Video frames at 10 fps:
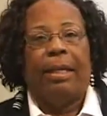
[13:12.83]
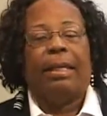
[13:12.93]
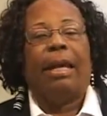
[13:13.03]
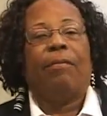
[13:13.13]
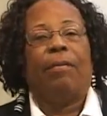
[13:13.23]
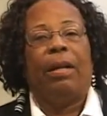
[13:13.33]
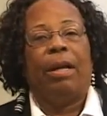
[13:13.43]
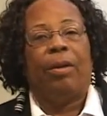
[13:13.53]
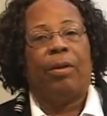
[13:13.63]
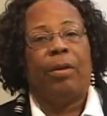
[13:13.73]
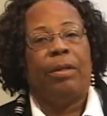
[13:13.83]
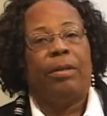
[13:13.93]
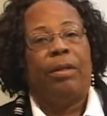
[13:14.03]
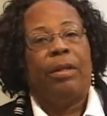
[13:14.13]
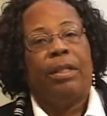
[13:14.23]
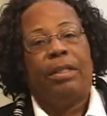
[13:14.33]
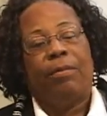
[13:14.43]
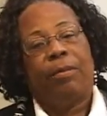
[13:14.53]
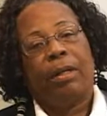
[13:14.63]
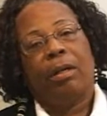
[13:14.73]
they have learned
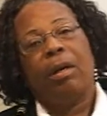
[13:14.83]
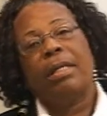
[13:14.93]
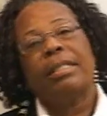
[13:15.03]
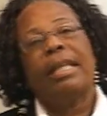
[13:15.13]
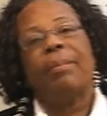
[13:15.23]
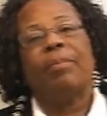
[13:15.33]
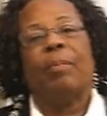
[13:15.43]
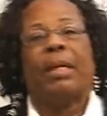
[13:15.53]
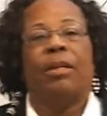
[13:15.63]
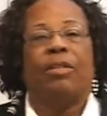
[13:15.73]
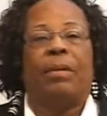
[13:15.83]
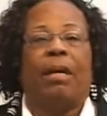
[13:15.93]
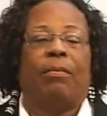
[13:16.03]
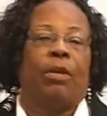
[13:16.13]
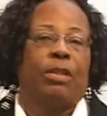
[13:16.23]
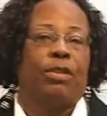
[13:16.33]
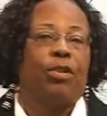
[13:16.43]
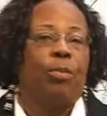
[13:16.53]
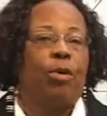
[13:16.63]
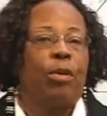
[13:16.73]
different concepts, because we have
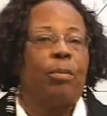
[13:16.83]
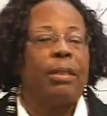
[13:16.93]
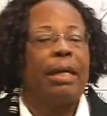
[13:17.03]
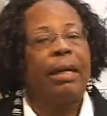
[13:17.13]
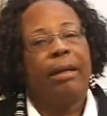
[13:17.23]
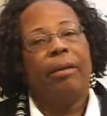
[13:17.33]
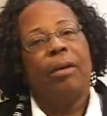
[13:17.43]
consumer arithmetic,